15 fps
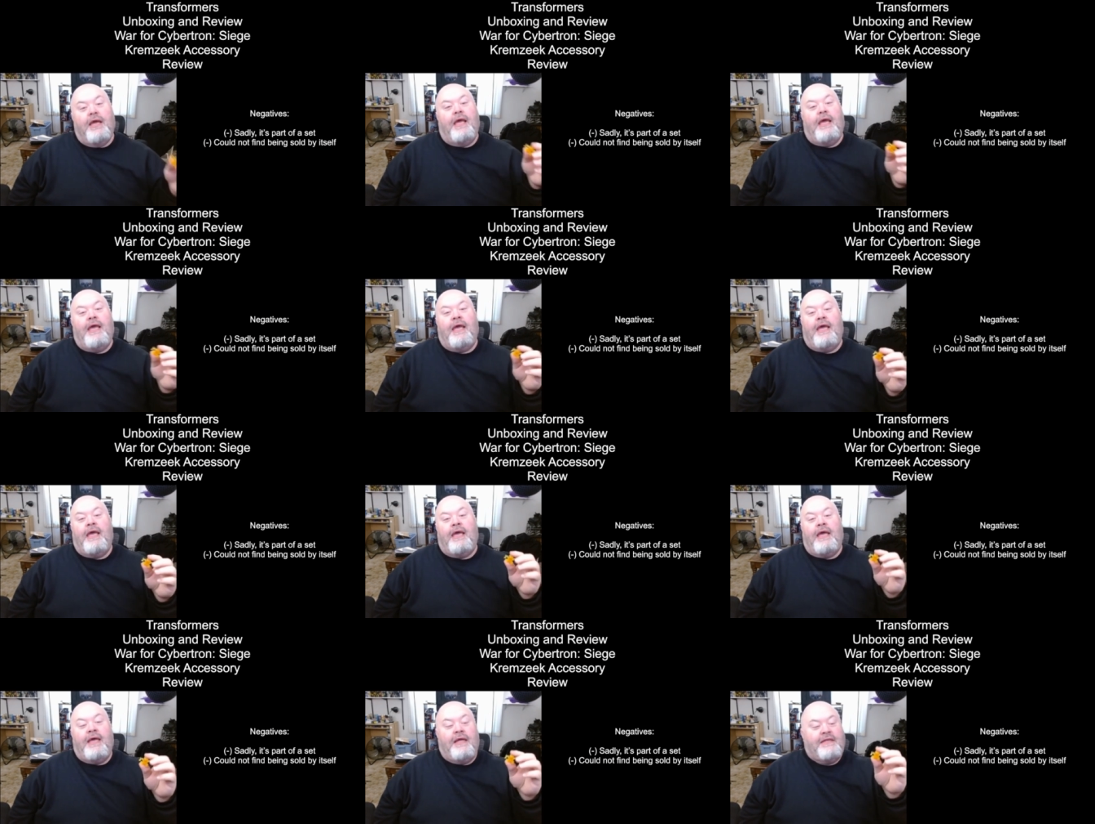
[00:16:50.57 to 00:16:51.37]

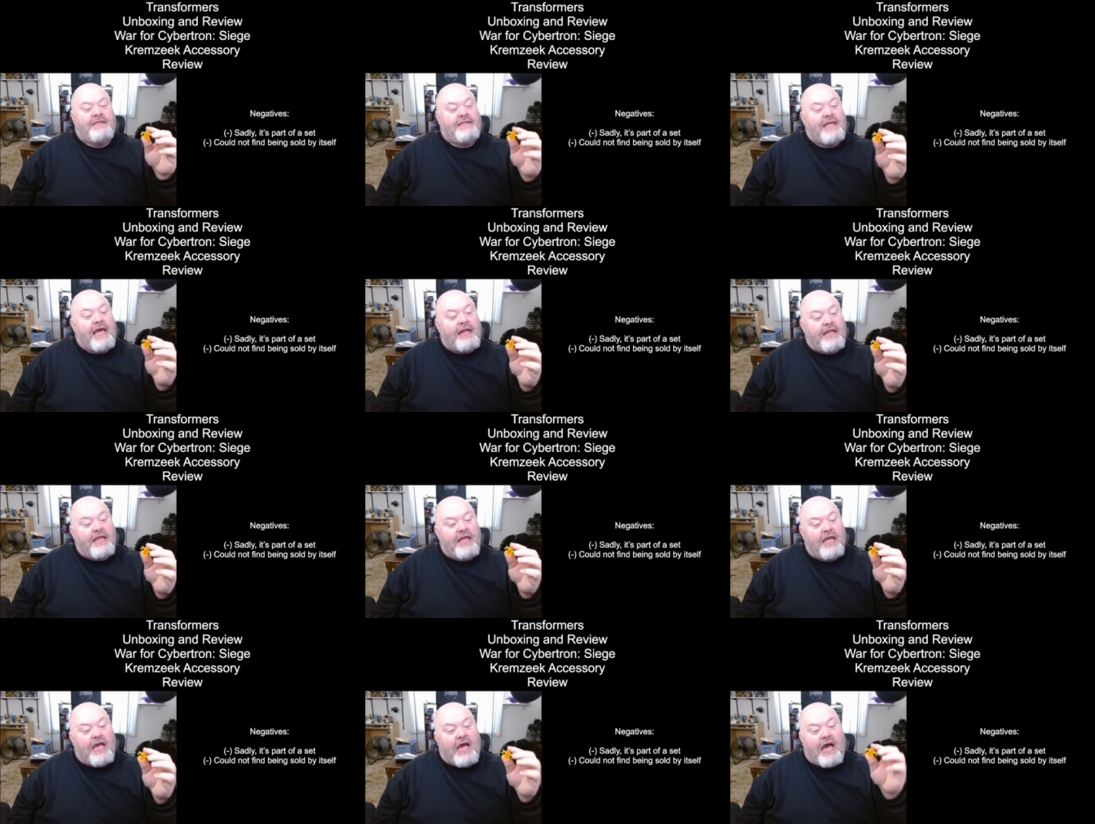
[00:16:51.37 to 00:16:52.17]
And
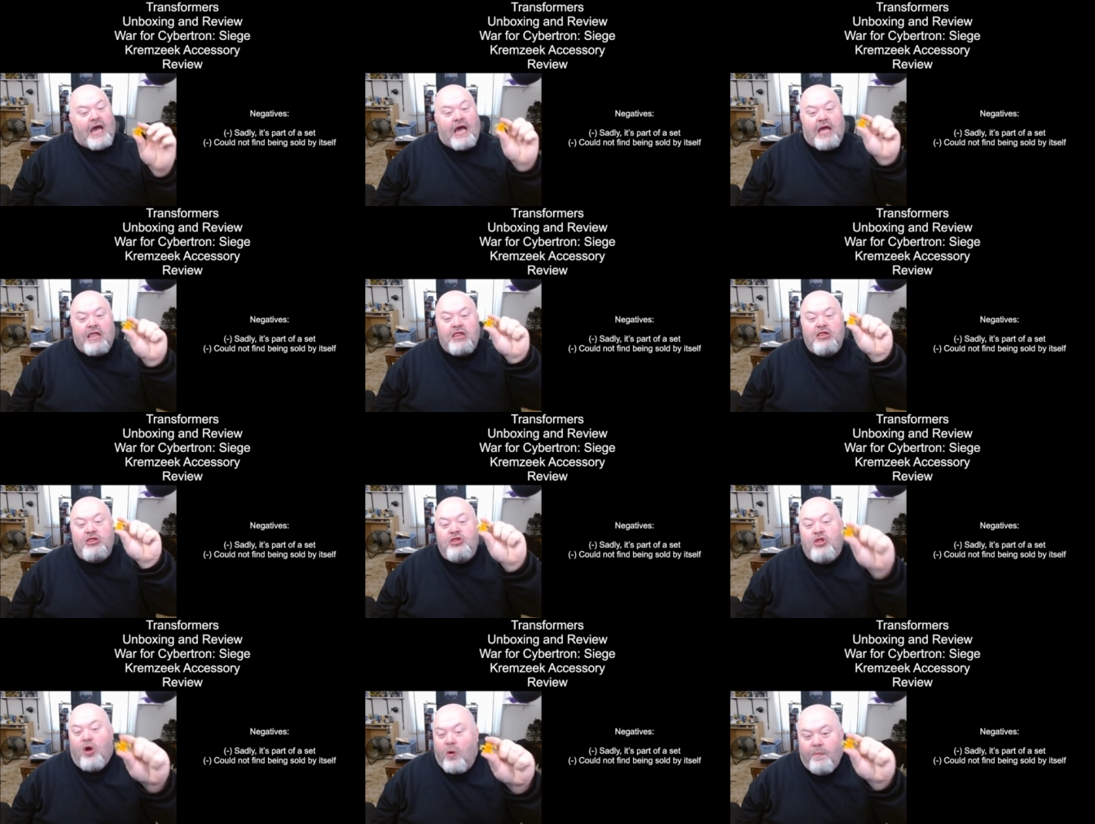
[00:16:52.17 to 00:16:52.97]
sadly,
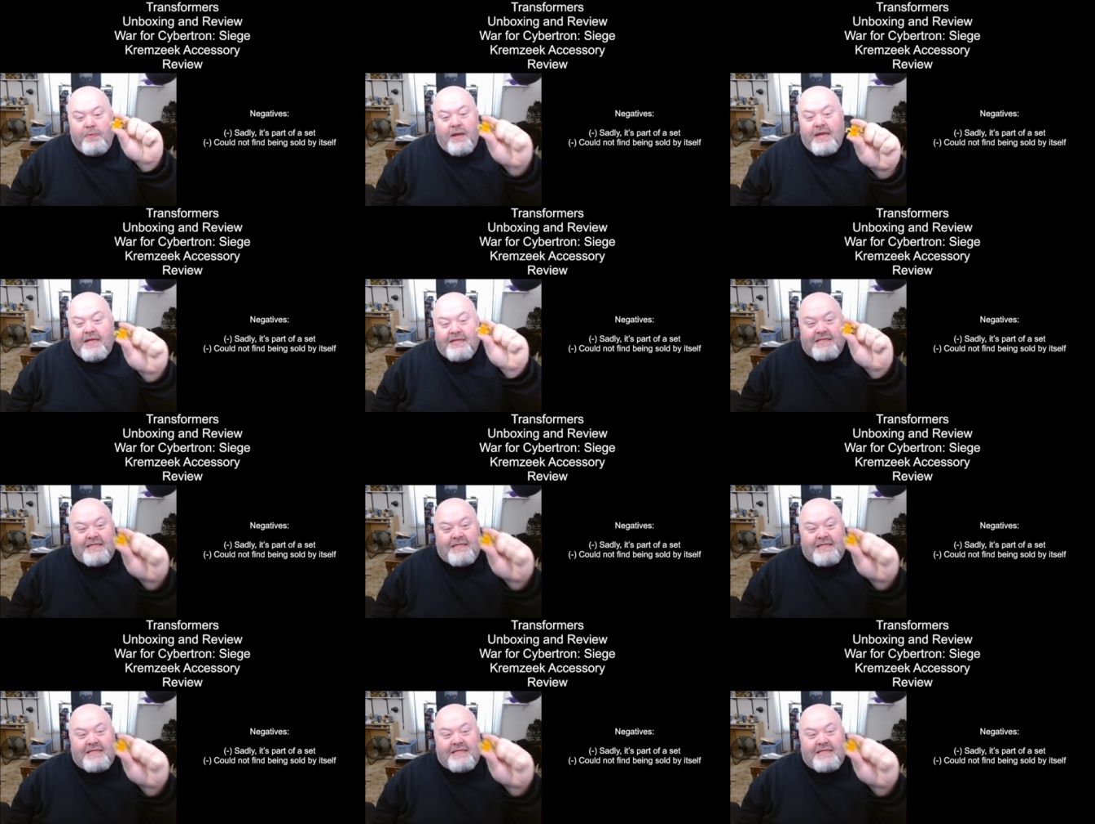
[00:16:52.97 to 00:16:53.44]
nobody is